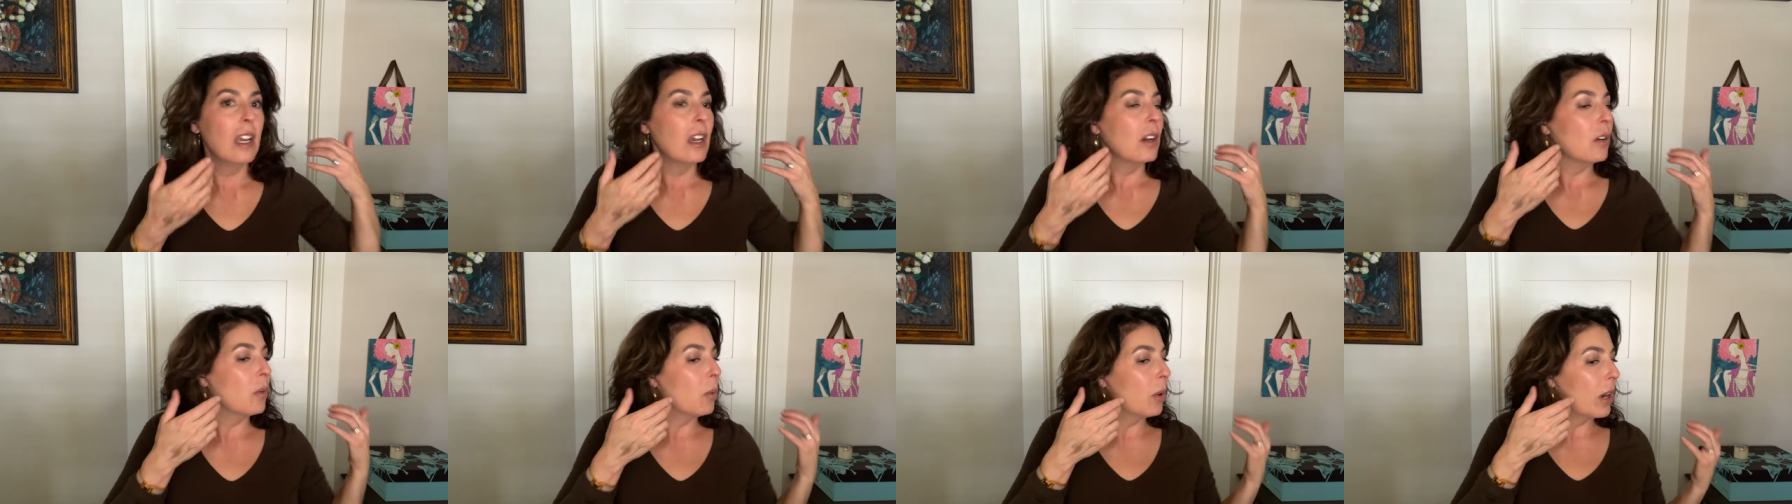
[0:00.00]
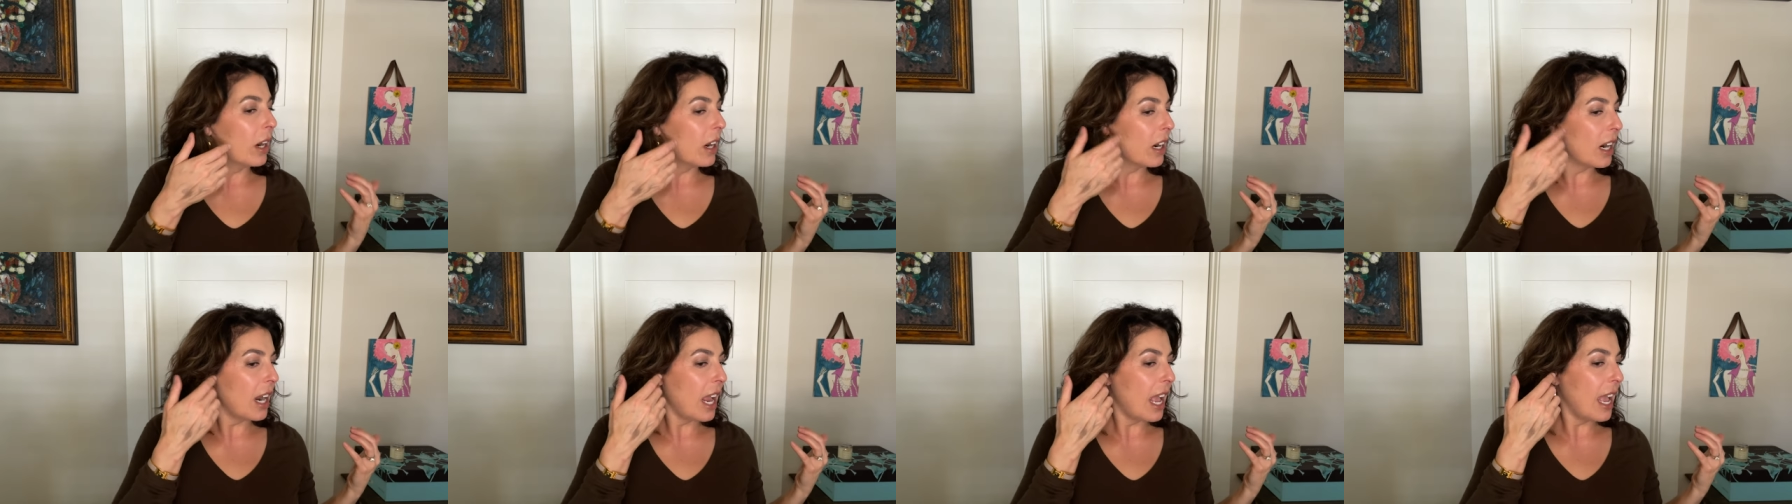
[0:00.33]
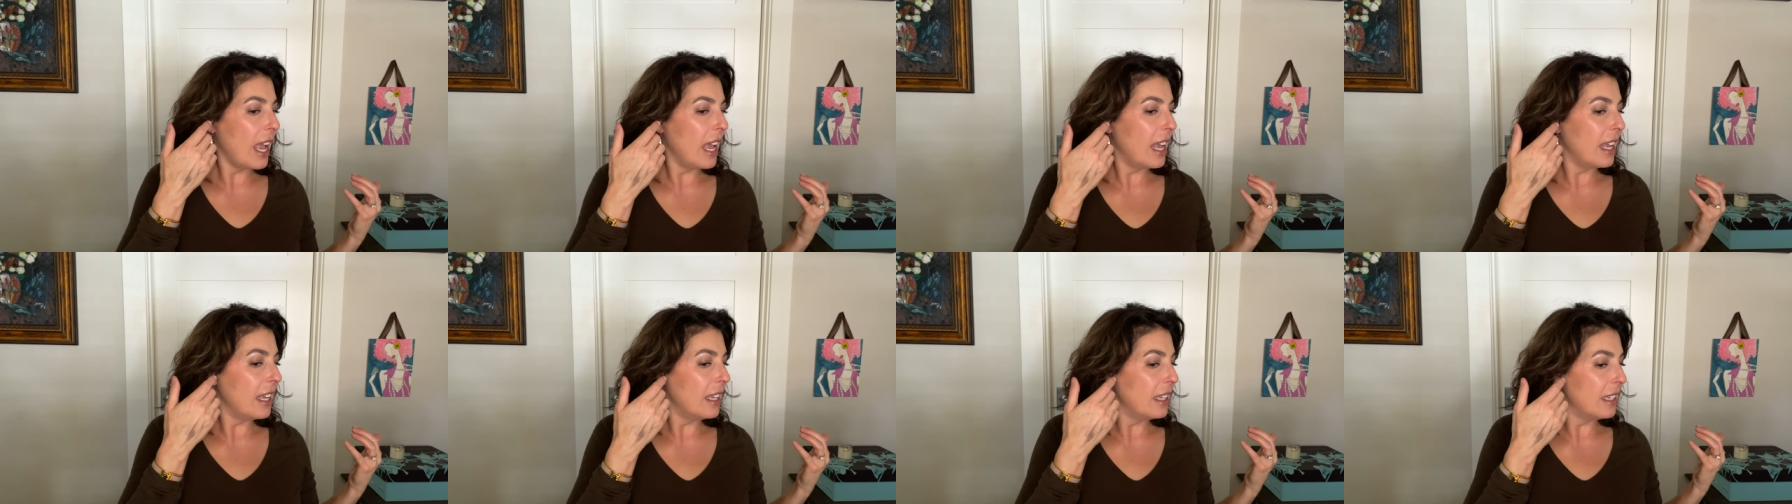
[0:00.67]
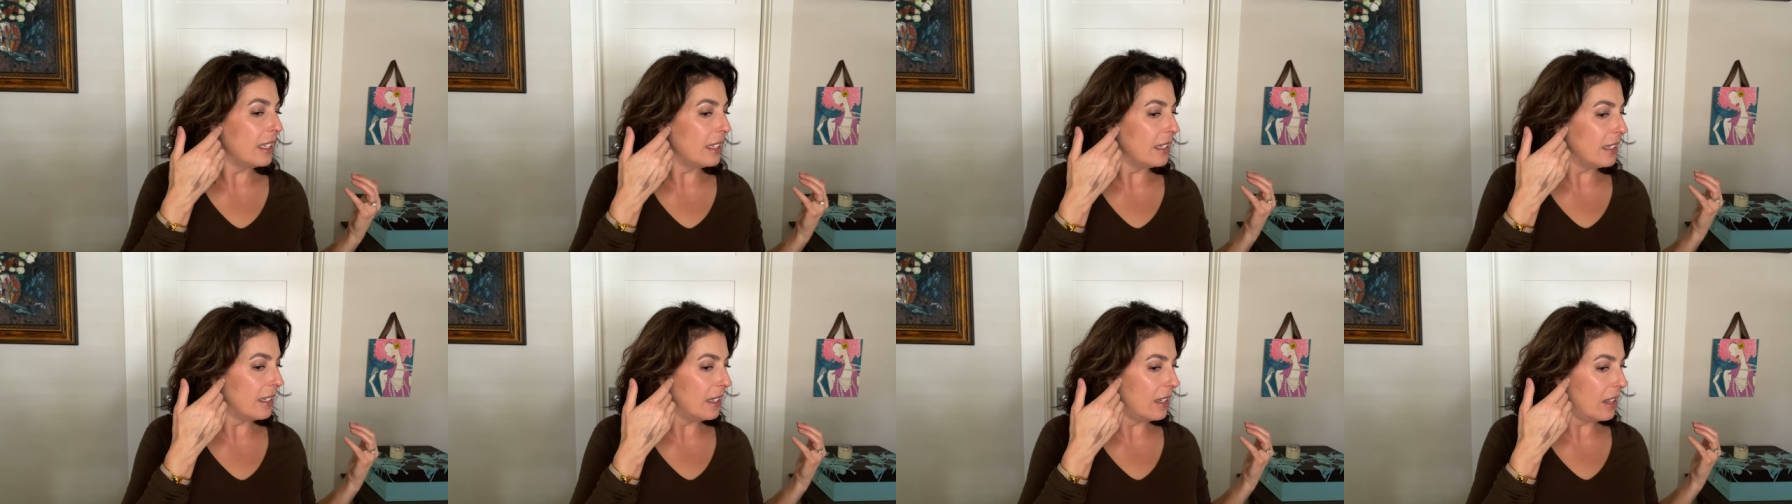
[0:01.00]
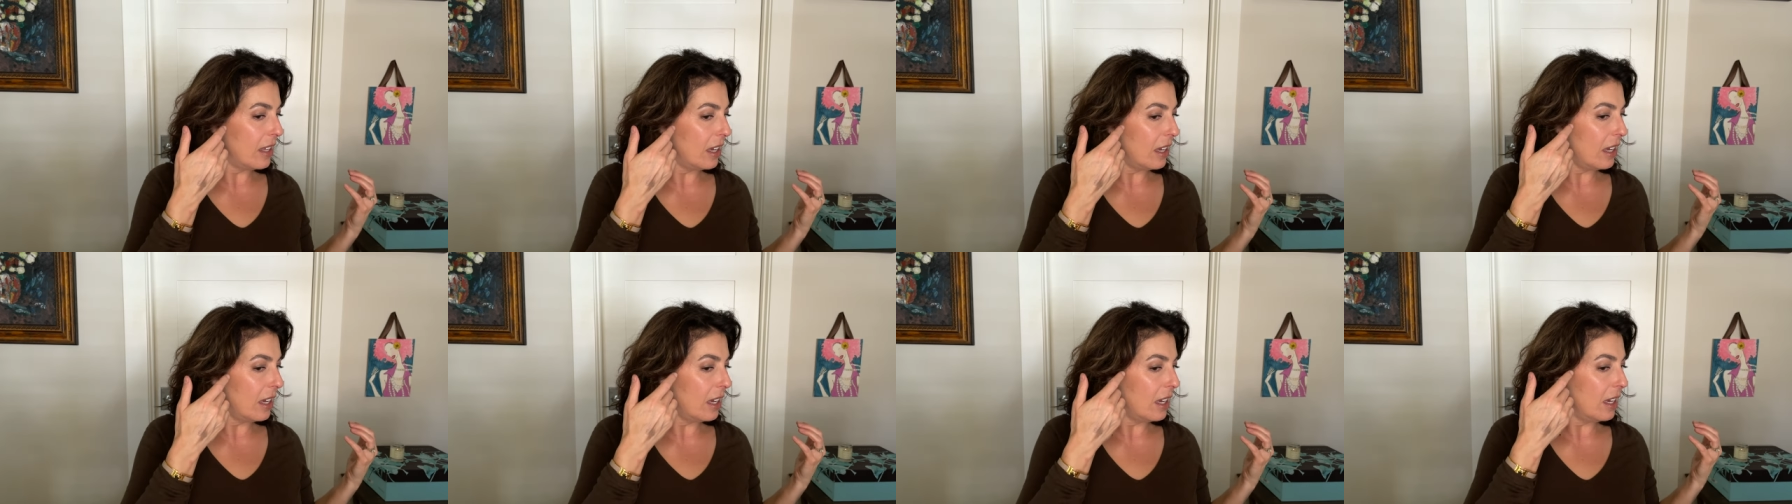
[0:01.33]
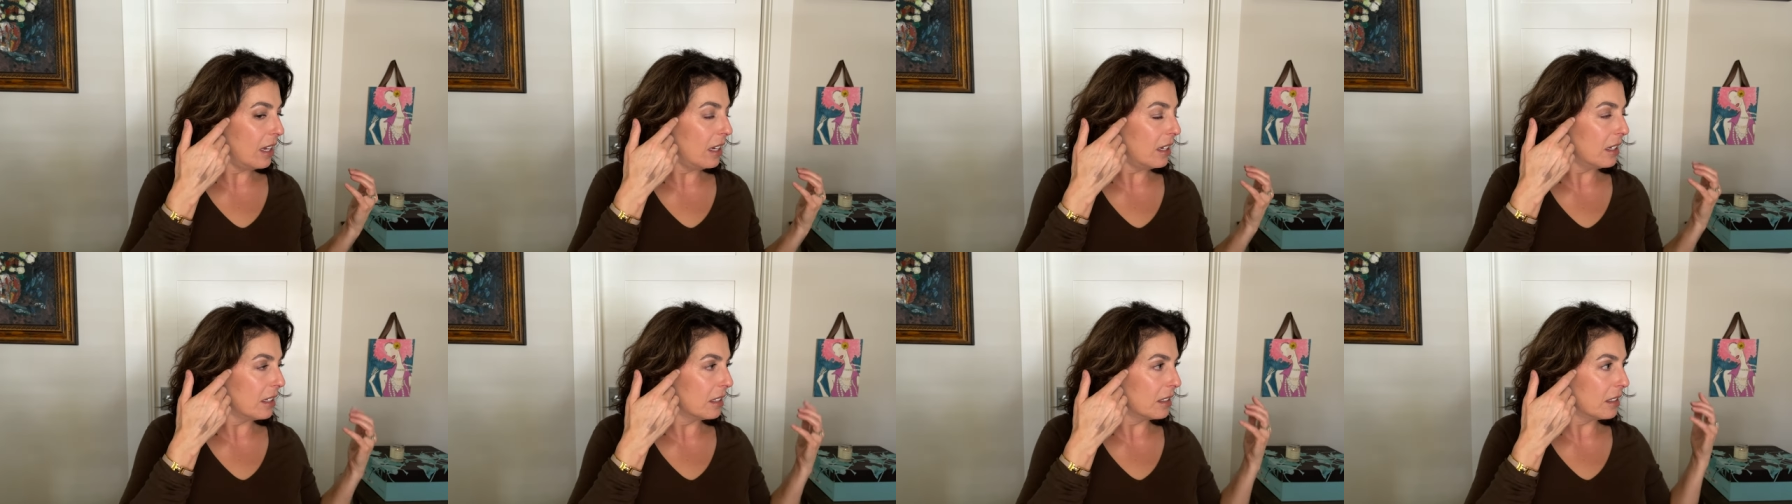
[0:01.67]
whereas
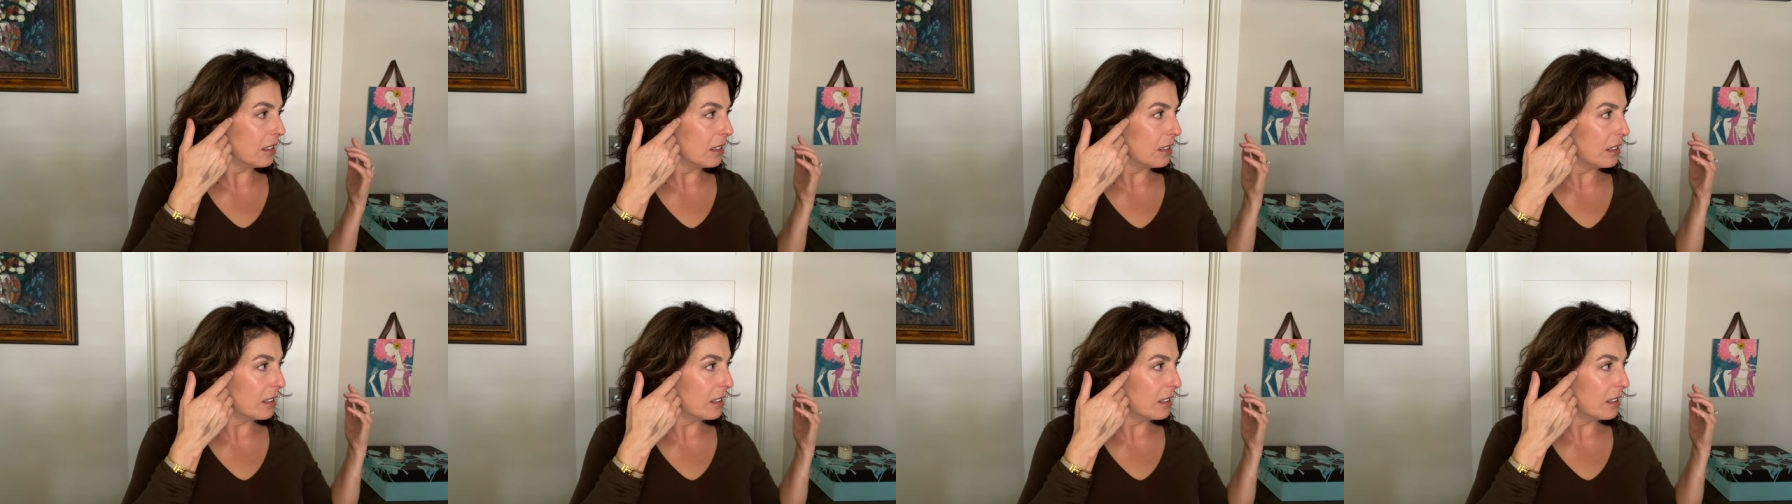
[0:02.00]
the